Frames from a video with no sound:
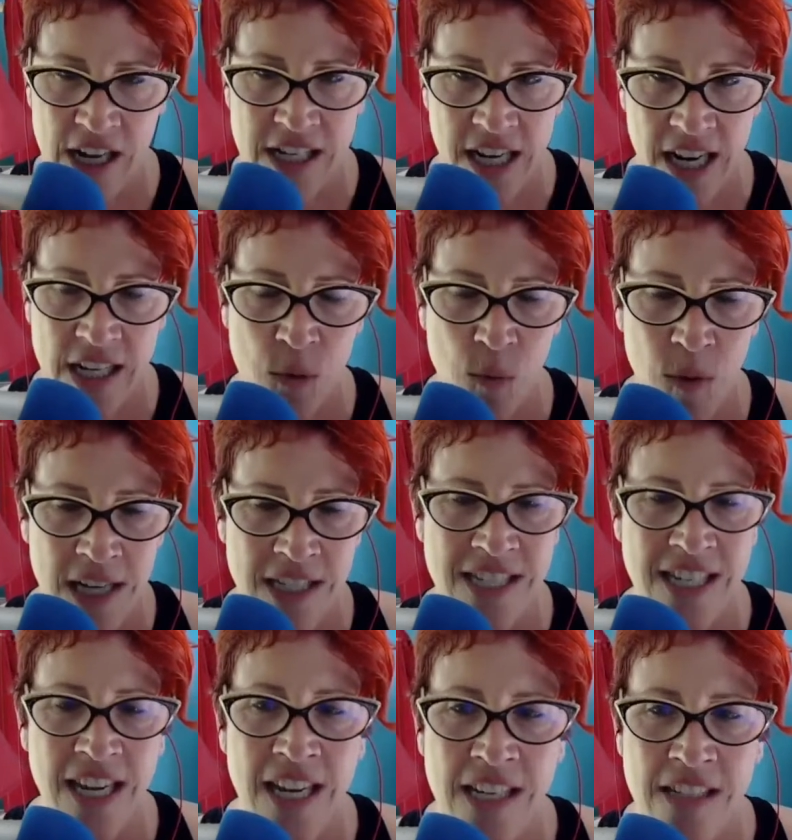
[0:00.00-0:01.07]
Today's
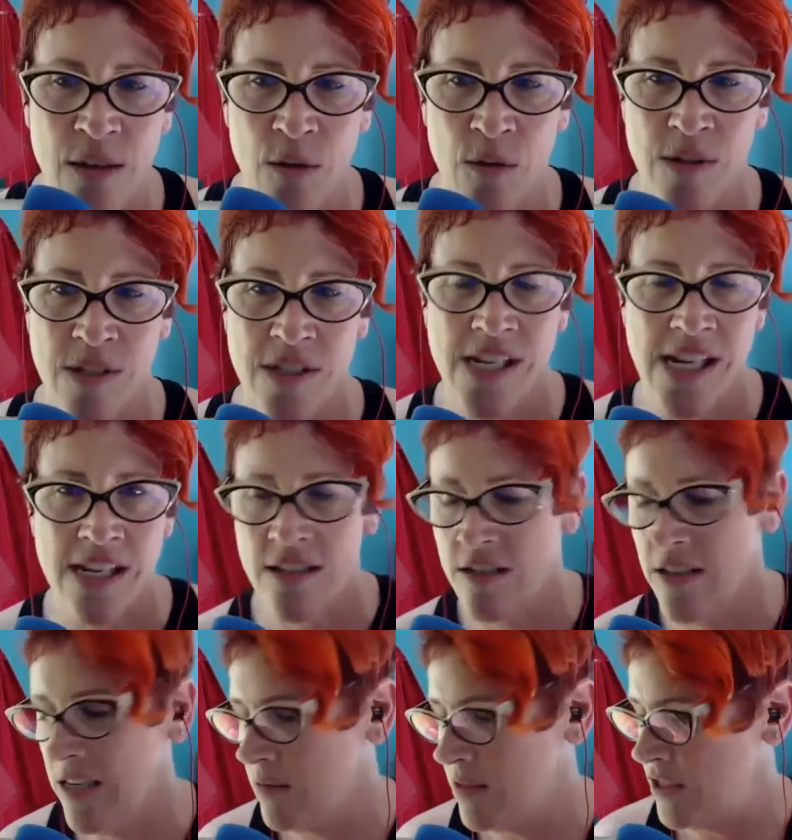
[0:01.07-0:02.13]
Wednesday, so
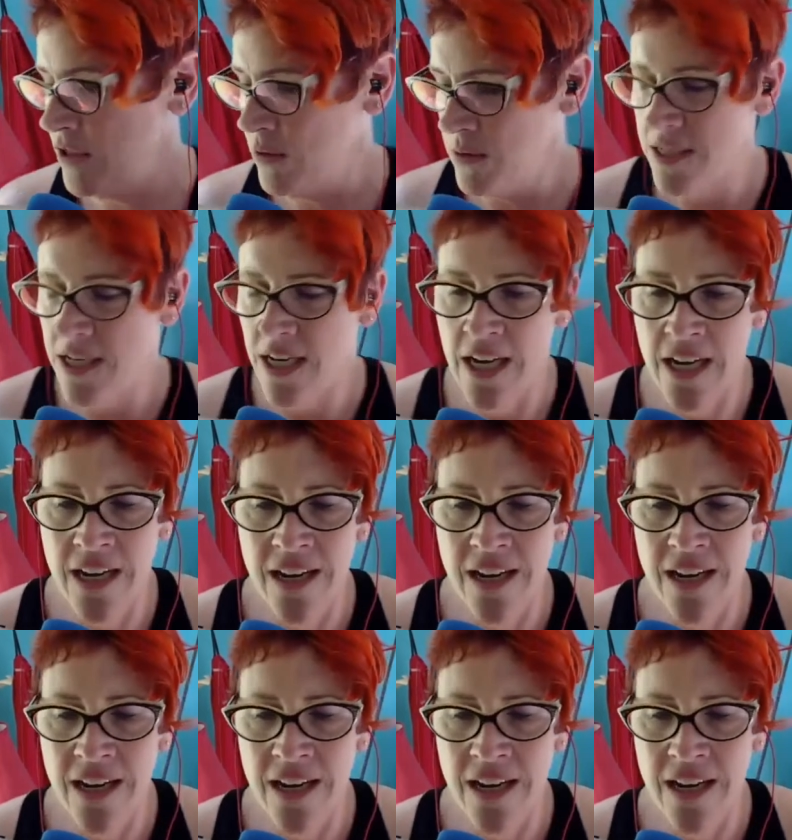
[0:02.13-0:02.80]
yesterday was Tuesday.